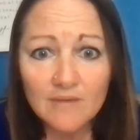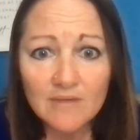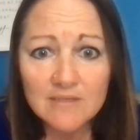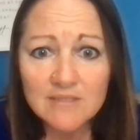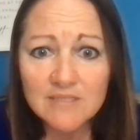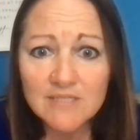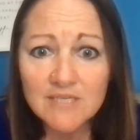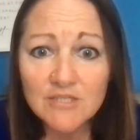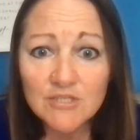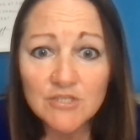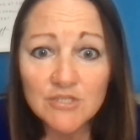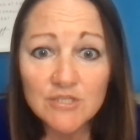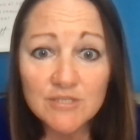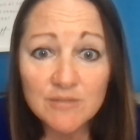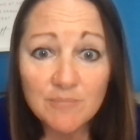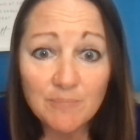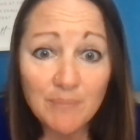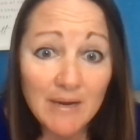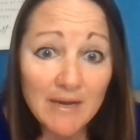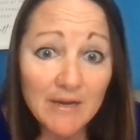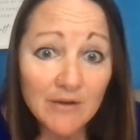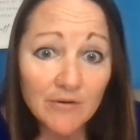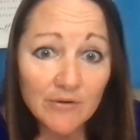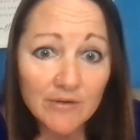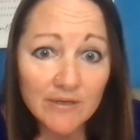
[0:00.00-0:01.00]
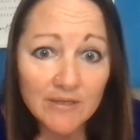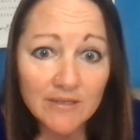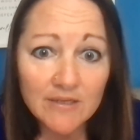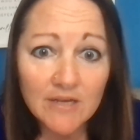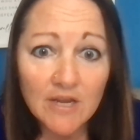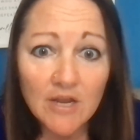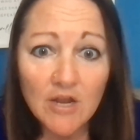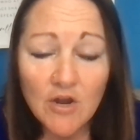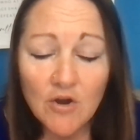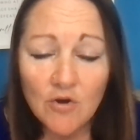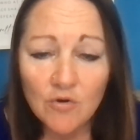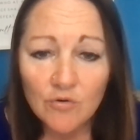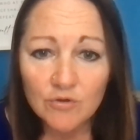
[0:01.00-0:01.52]
such as a parent
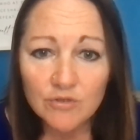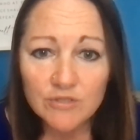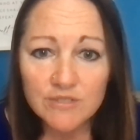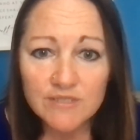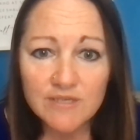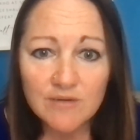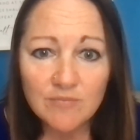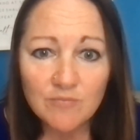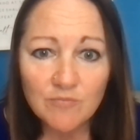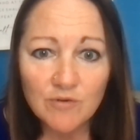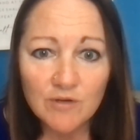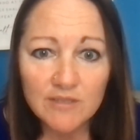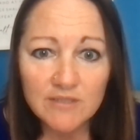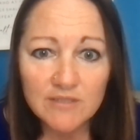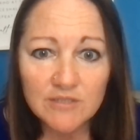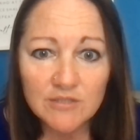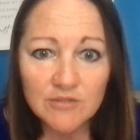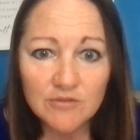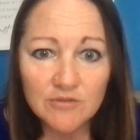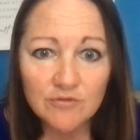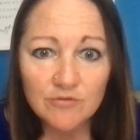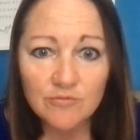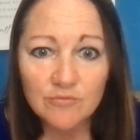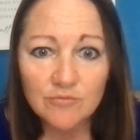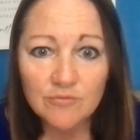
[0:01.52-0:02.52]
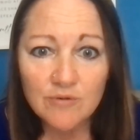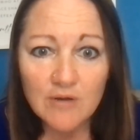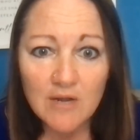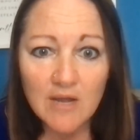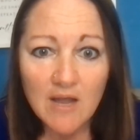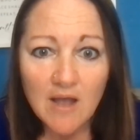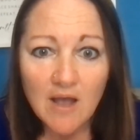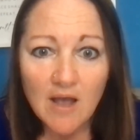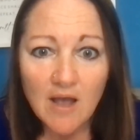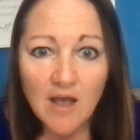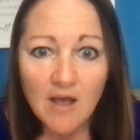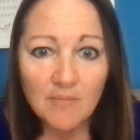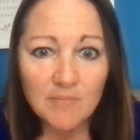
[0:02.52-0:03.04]
or someone, to
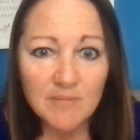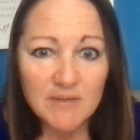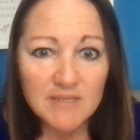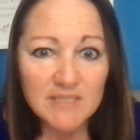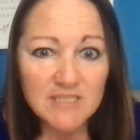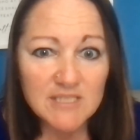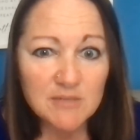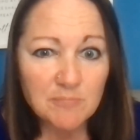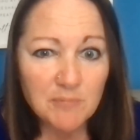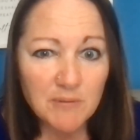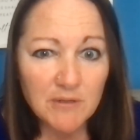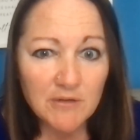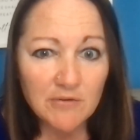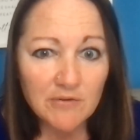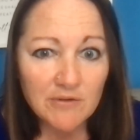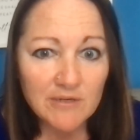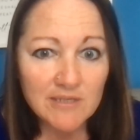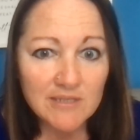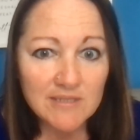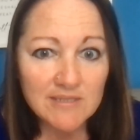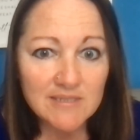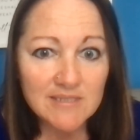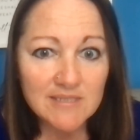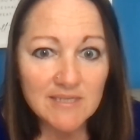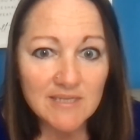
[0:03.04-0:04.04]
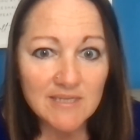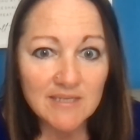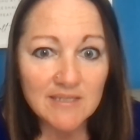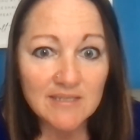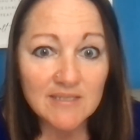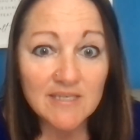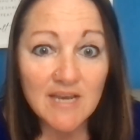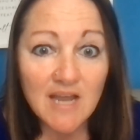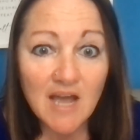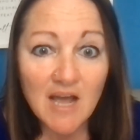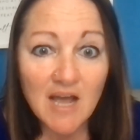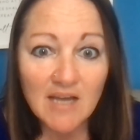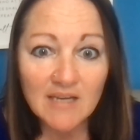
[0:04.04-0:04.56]
experience it,
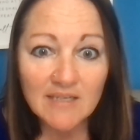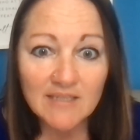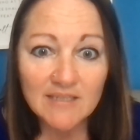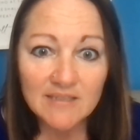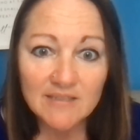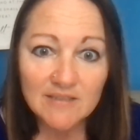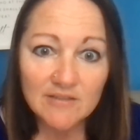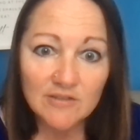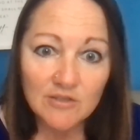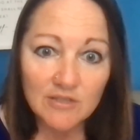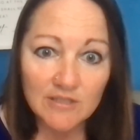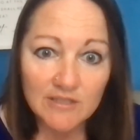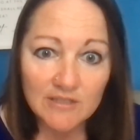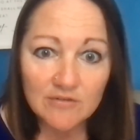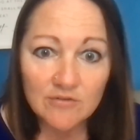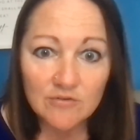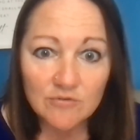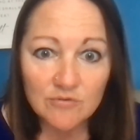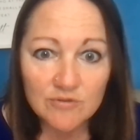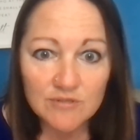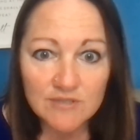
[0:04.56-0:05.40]
not in a clinical